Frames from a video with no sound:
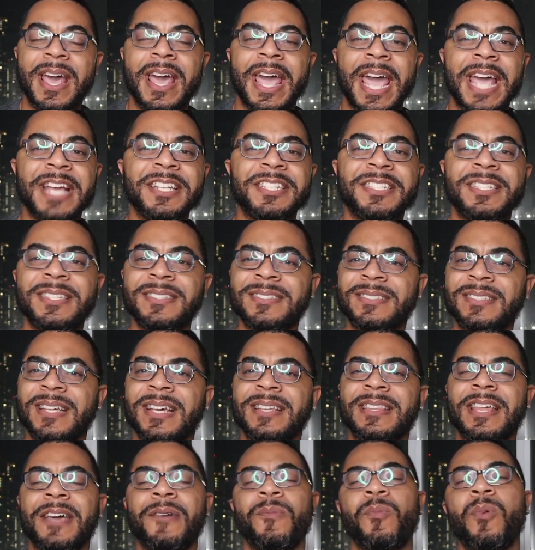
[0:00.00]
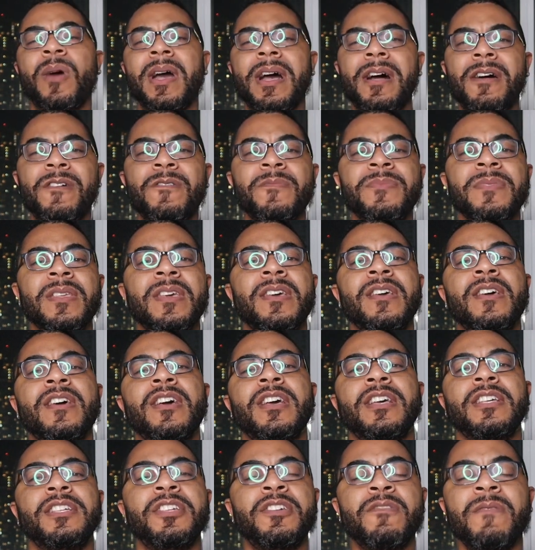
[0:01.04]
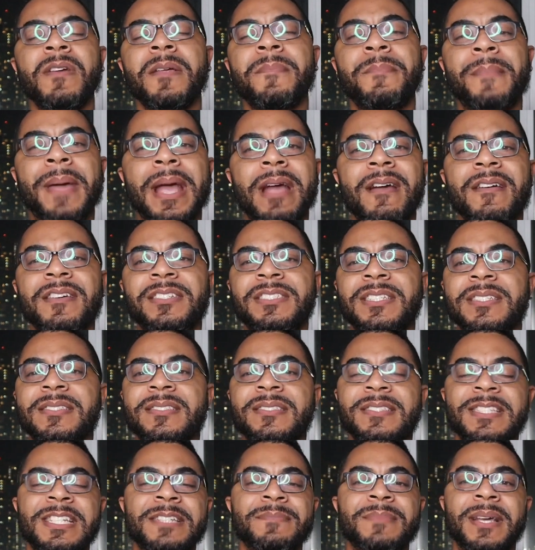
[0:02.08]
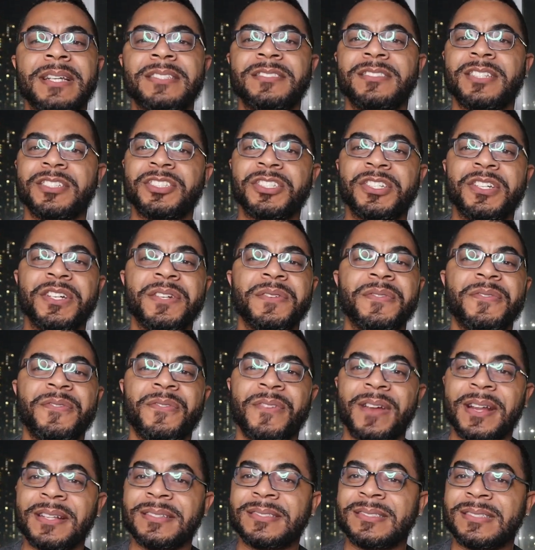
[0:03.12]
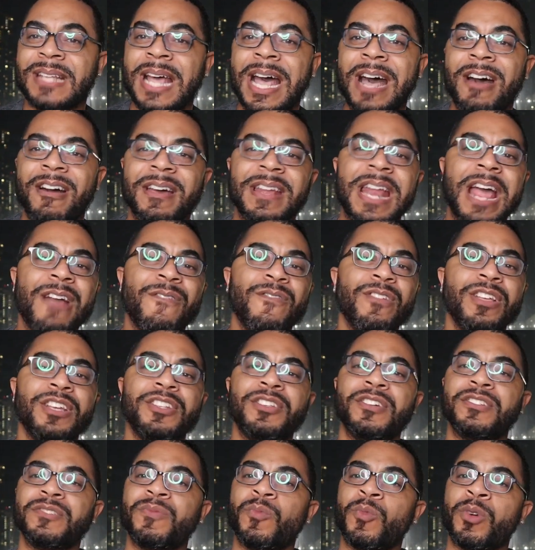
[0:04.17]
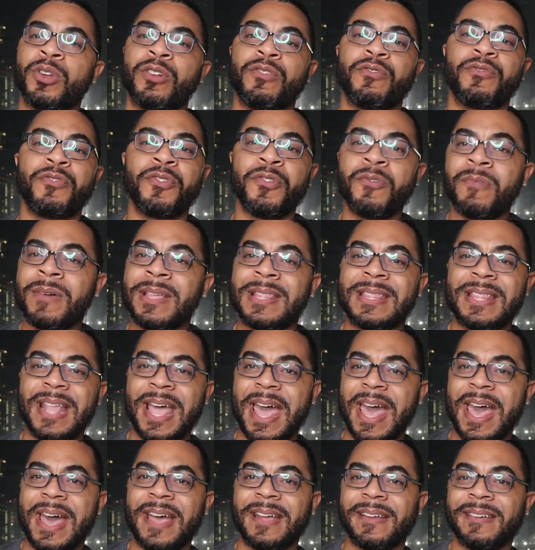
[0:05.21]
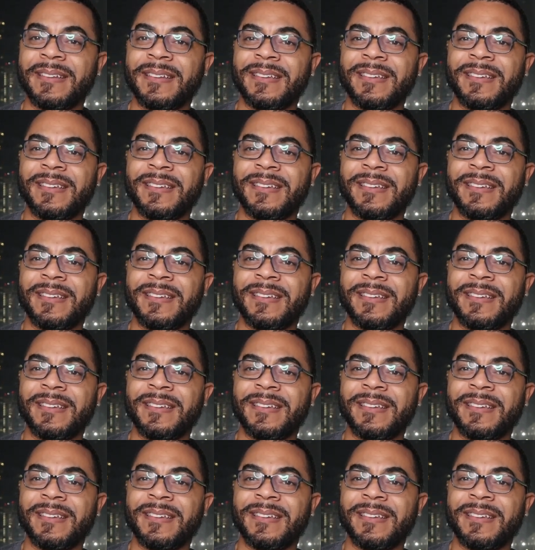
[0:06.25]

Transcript: And she said that, well, you and Mary just seem like such good friends now, and I really don't want to ruin that.